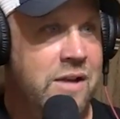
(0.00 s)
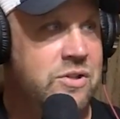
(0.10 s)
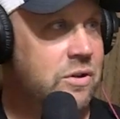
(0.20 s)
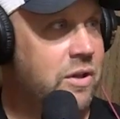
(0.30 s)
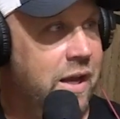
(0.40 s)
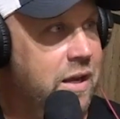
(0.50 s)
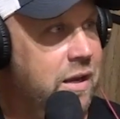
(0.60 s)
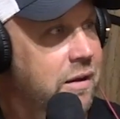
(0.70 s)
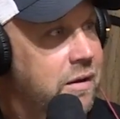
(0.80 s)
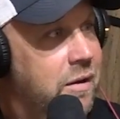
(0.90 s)
I still like
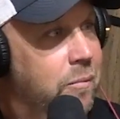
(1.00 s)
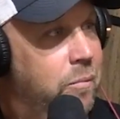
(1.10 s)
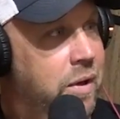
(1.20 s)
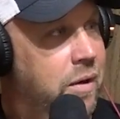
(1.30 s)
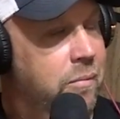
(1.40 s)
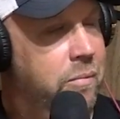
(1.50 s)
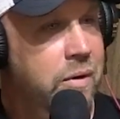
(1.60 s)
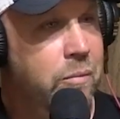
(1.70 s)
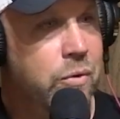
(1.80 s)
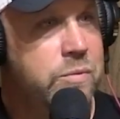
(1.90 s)
it,
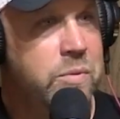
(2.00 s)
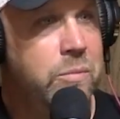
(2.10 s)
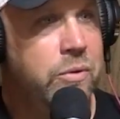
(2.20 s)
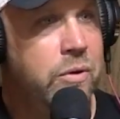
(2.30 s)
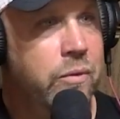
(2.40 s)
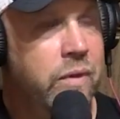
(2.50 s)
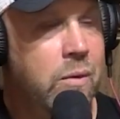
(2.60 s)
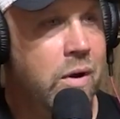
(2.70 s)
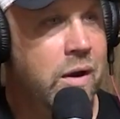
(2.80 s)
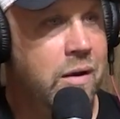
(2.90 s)
but most people don't. They
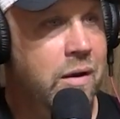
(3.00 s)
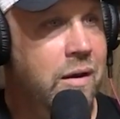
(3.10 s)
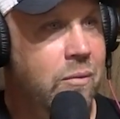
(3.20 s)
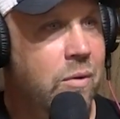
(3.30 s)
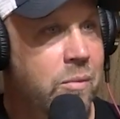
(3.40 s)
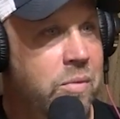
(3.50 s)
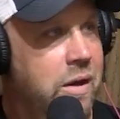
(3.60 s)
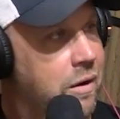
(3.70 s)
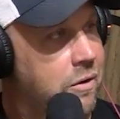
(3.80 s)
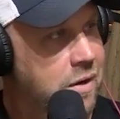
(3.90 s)
want to be
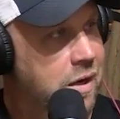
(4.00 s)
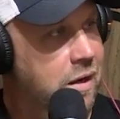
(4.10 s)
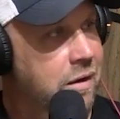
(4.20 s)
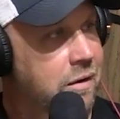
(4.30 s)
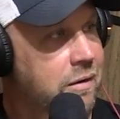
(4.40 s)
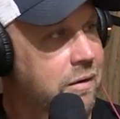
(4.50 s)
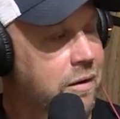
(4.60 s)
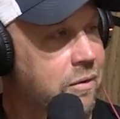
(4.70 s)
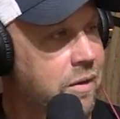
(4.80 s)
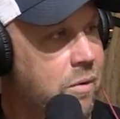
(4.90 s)
entertained.
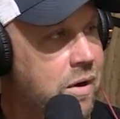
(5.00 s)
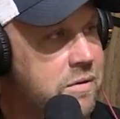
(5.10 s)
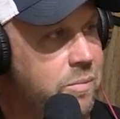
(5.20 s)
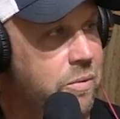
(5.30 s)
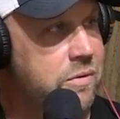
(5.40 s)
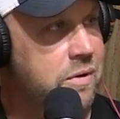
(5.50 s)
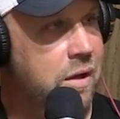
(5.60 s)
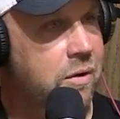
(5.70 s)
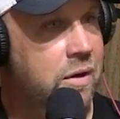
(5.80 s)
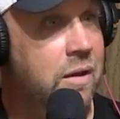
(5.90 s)
They want to see
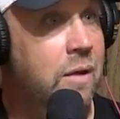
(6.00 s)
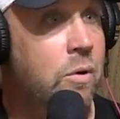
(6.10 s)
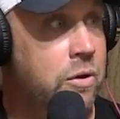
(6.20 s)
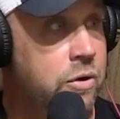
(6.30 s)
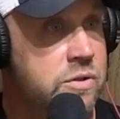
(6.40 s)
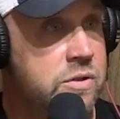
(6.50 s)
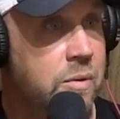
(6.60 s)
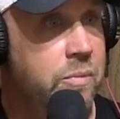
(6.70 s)
personality, and they want to learn something.